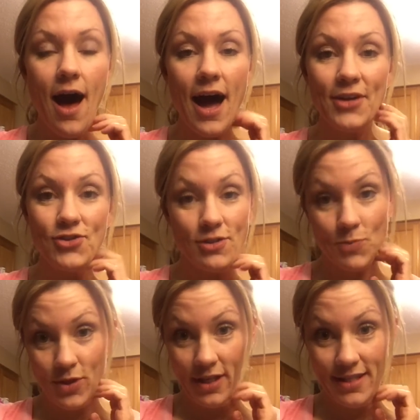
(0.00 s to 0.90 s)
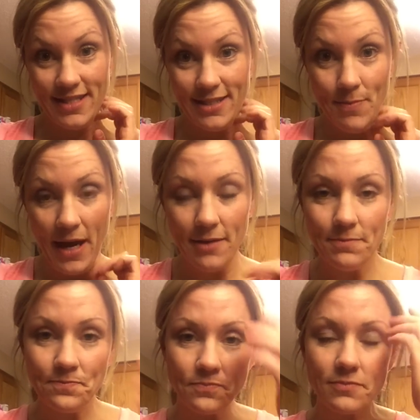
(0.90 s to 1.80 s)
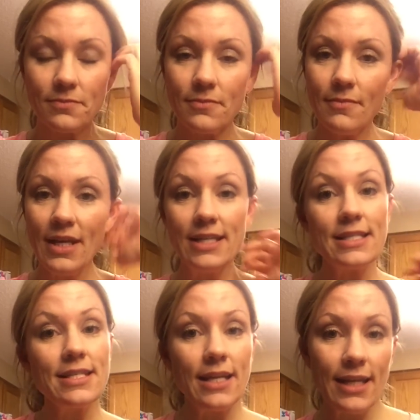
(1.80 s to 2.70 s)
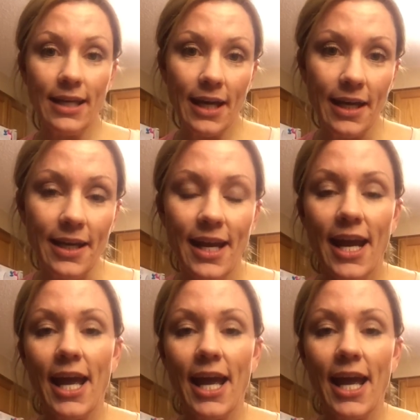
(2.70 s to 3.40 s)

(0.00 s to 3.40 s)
I just put the kids to bed and it's Sunday night,